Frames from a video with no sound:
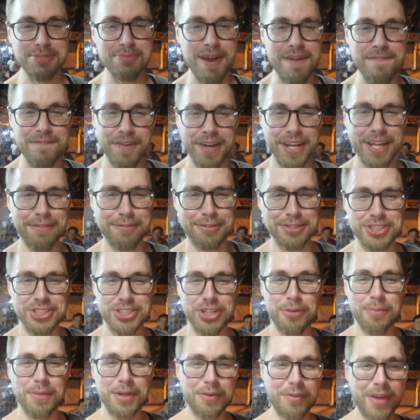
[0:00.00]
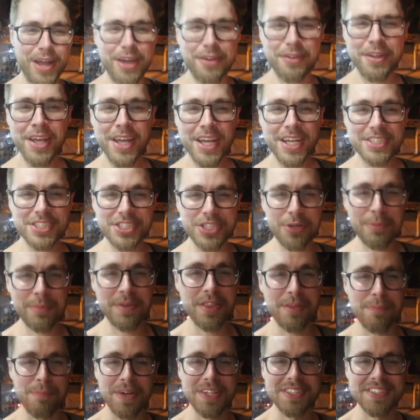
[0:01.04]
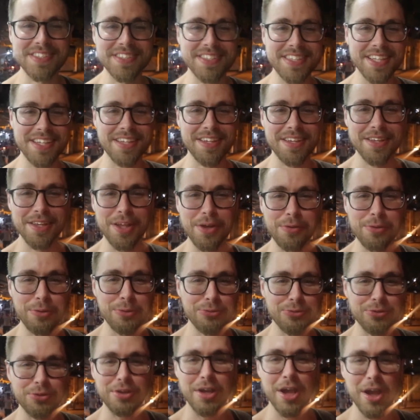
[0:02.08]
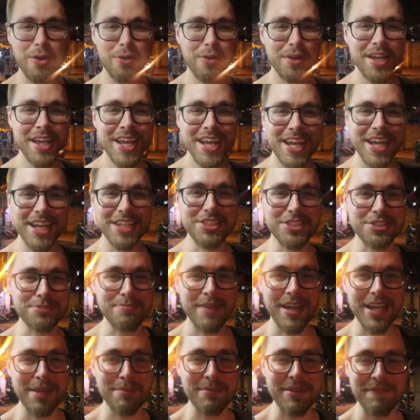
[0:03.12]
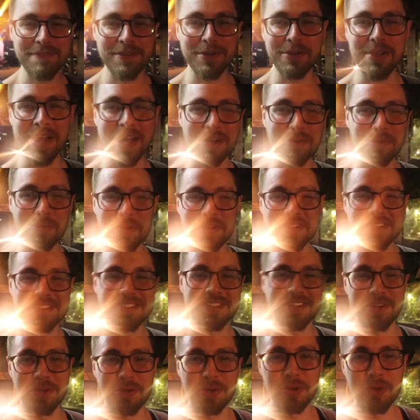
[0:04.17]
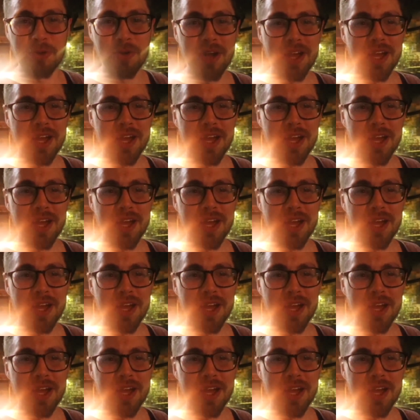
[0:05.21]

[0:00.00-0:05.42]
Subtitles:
to my friend for showing me around, showing me the places that the locals are going, and just making me feel like one too.